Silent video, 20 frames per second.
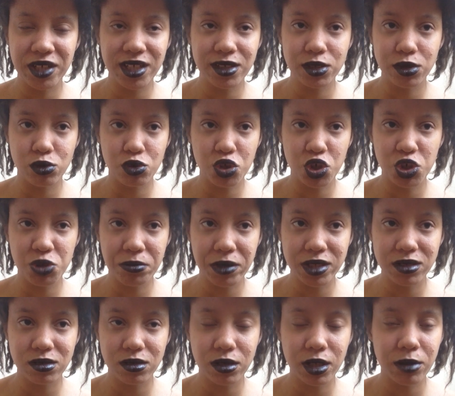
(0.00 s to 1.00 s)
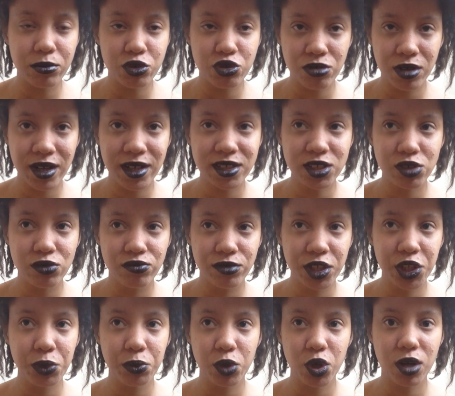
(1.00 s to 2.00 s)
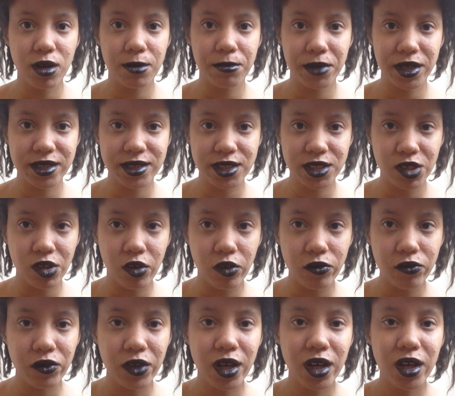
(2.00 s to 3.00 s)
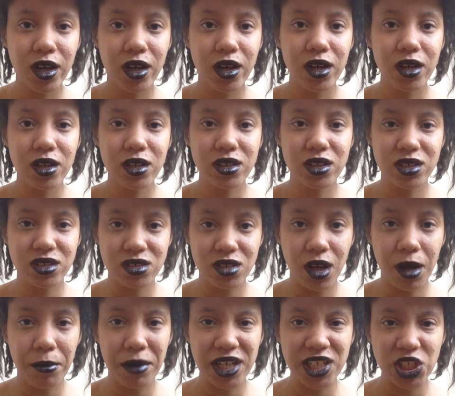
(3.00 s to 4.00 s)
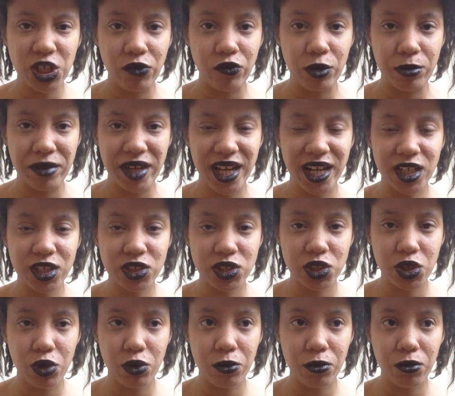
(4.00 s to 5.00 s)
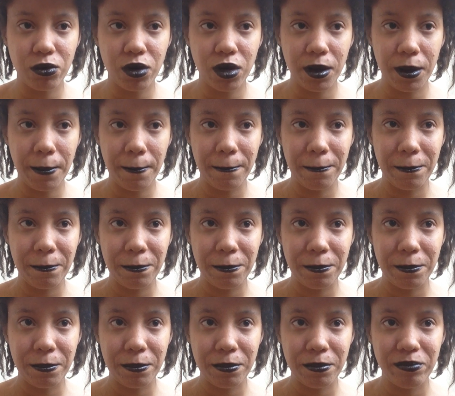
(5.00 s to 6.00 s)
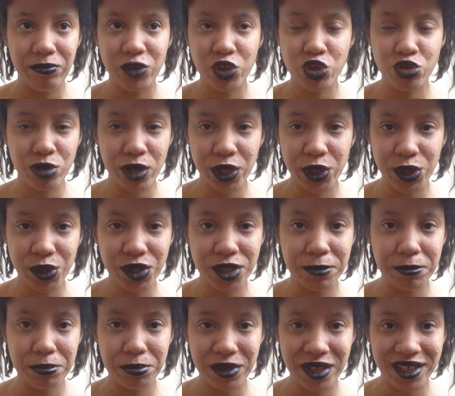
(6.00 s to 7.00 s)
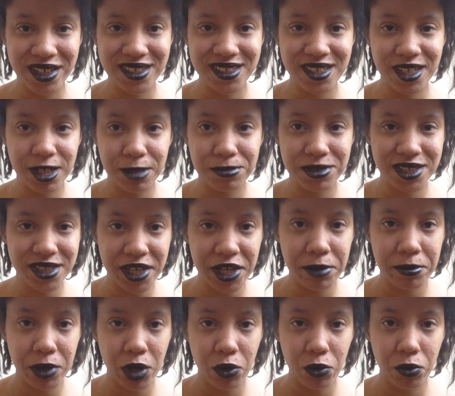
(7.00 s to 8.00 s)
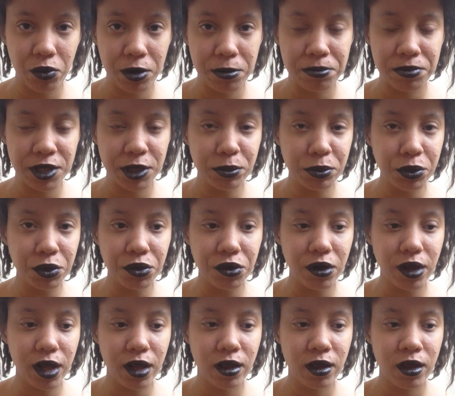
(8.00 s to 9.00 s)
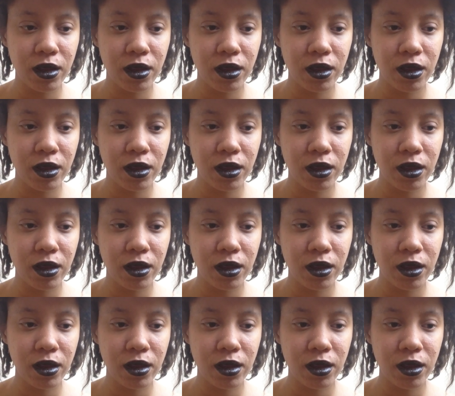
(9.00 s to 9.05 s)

being so judgmental, and I'm trying to really work on myself to stop myself from getting so triggered and pissed and upset about what people